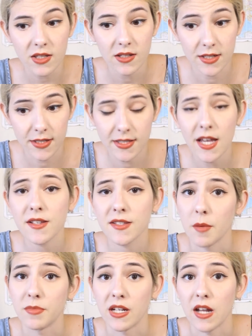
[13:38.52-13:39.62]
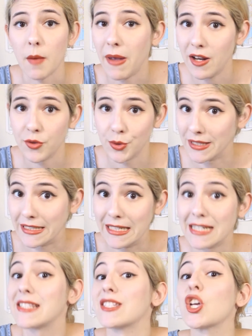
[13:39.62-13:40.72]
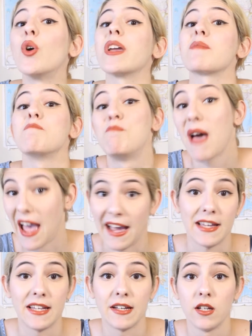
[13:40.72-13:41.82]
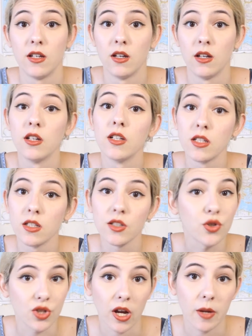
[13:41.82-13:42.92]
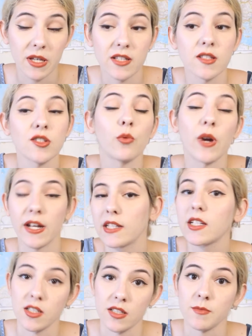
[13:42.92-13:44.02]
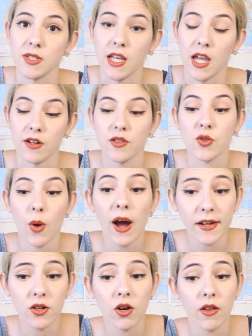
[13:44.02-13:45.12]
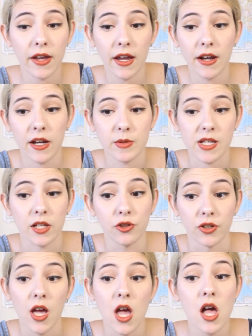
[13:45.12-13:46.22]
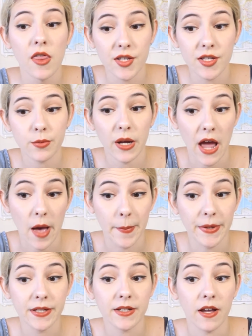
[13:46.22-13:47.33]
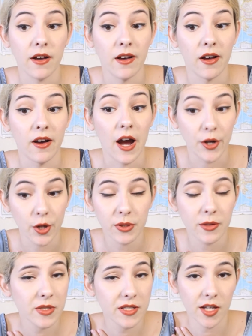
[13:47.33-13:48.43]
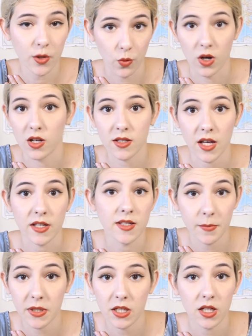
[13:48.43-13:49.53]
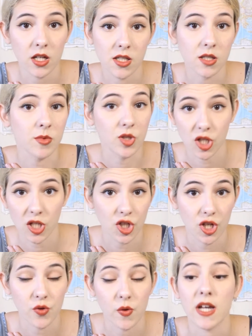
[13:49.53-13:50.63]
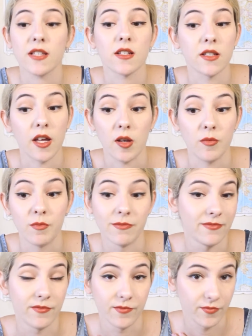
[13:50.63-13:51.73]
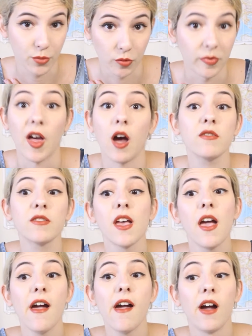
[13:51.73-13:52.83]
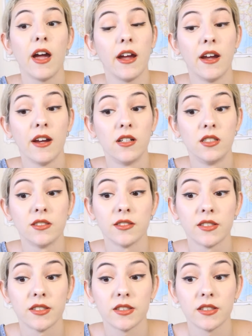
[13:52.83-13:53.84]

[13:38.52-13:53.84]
the status update, apparently it's going back to China because it's already at customs again. So I called again and I said, look, this is what happened. I know what the mistake was. Like somebody in customs changed the address and they pooped out, and